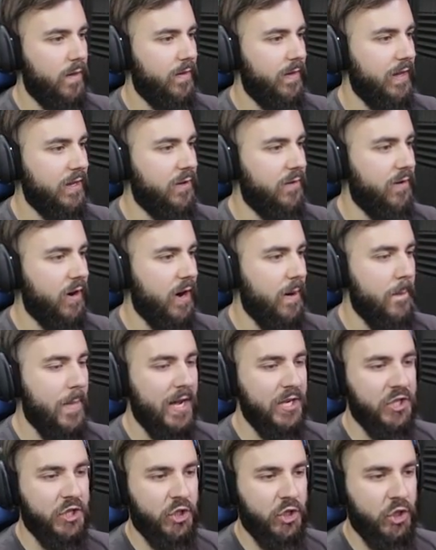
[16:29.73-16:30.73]
Thank you very
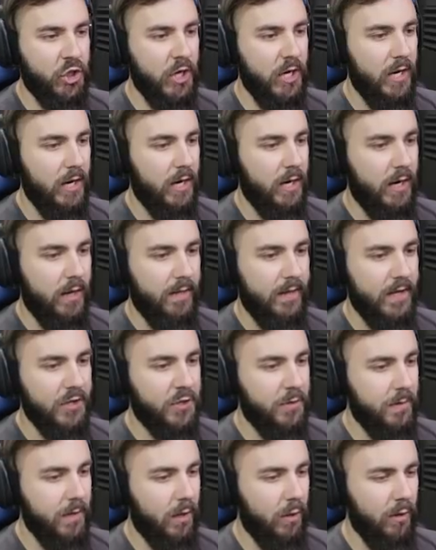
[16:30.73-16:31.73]
much. That
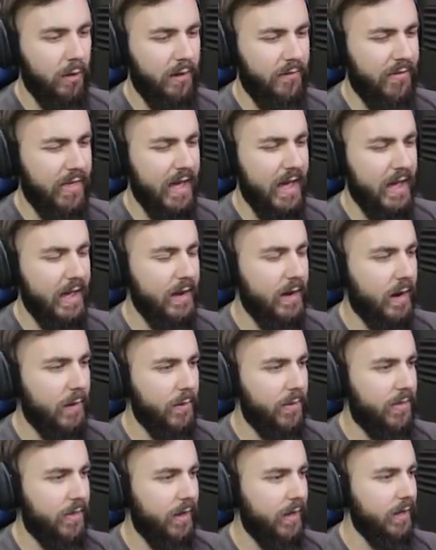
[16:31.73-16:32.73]
should be all of that, I
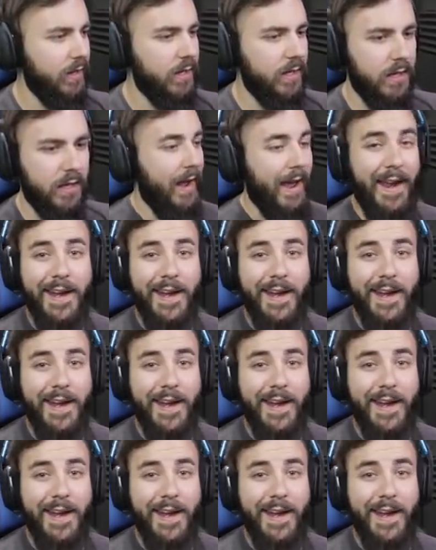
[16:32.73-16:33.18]
would think.